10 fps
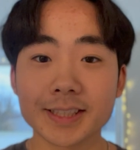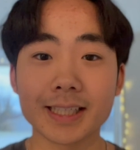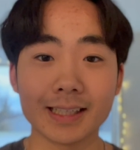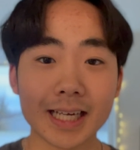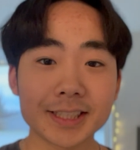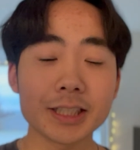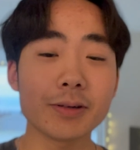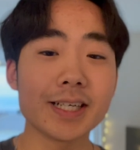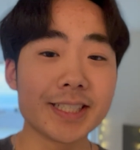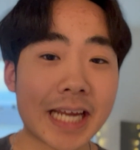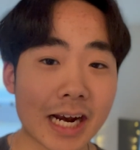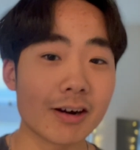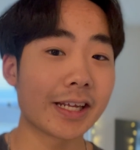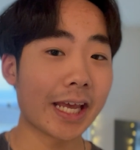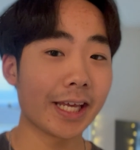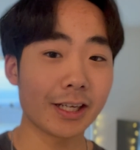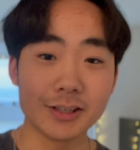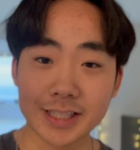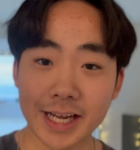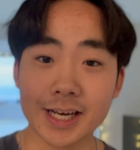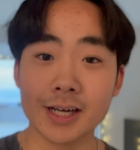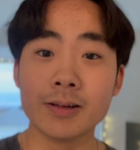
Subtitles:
it lets you interrogate your data